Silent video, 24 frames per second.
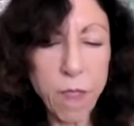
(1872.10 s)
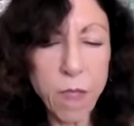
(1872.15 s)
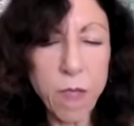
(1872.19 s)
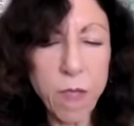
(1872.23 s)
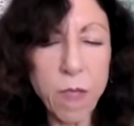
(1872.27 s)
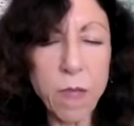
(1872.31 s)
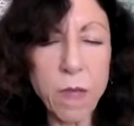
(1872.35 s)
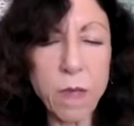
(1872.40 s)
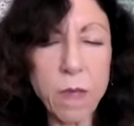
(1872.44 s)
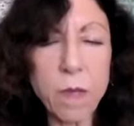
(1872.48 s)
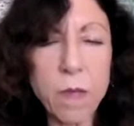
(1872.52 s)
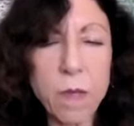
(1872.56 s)

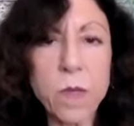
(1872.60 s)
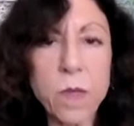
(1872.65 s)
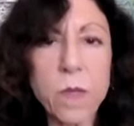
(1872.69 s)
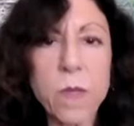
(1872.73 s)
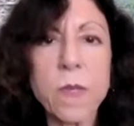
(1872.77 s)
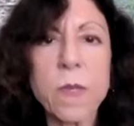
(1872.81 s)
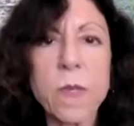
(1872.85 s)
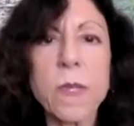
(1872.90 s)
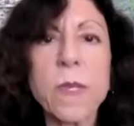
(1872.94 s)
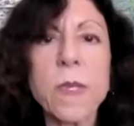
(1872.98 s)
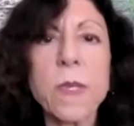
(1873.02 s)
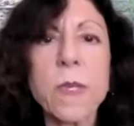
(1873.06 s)
And just
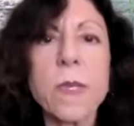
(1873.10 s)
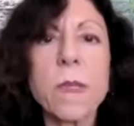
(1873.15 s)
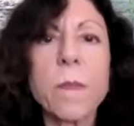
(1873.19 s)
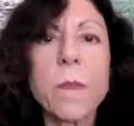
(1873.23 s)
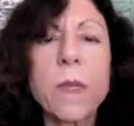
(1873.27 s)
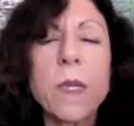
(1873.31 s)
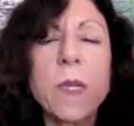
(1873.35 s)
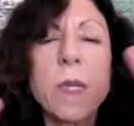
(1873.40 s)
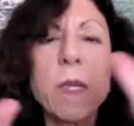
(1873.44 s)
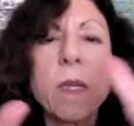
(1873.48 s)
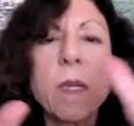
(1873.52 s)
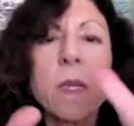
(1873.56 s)

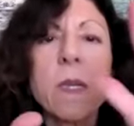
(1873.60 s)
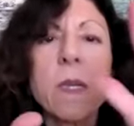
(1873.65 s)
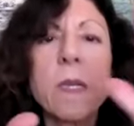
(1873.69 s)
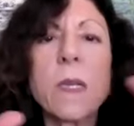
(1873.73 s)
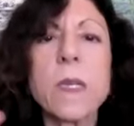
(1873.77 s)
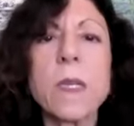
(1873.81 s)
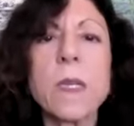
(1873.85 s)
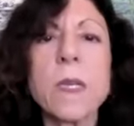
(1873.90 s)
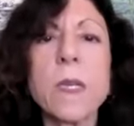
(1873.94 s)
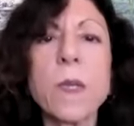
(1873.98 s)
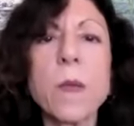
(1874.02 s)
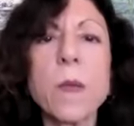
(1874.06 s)
begin to
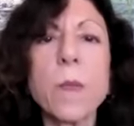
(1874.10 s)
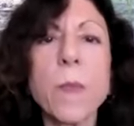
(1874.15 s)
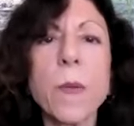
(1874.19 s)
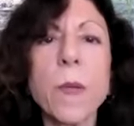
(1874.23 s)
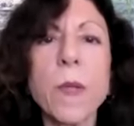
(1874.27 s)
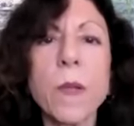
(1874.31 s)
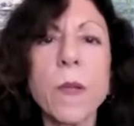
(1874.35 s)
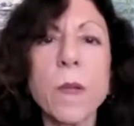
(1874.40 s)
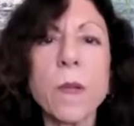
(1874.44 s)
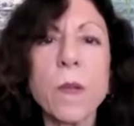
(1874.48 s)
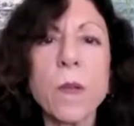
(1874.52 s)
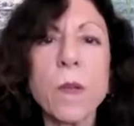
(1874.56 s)

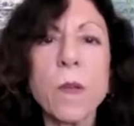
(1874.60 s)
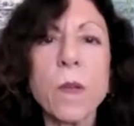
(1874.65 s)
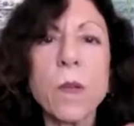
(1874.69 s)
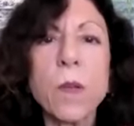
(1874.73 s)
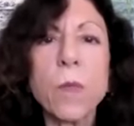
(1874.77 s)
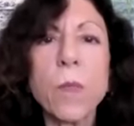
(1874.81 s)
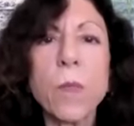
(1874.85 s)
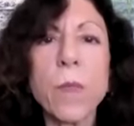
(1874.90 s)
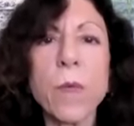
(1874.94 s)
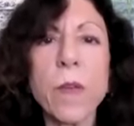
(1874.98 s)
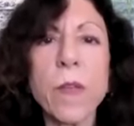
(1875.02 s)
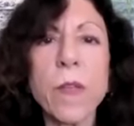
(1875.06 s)
deepen
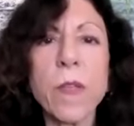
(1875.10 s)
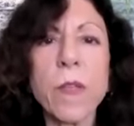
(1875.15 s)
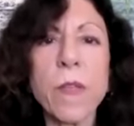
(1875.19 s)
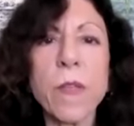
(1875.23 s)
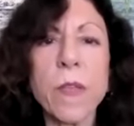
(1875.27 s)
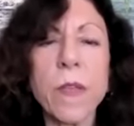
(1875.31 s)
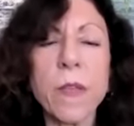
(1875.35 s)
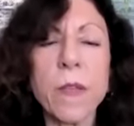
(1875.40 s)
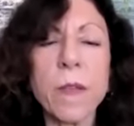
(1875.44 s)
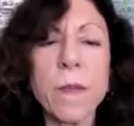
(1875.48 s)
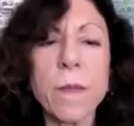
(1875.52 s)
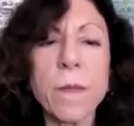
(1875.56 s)
your
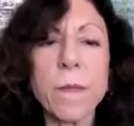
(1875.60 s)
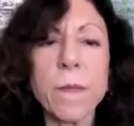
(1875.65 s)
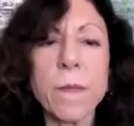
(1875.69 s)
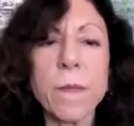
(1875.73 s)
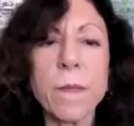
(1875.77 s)
breathing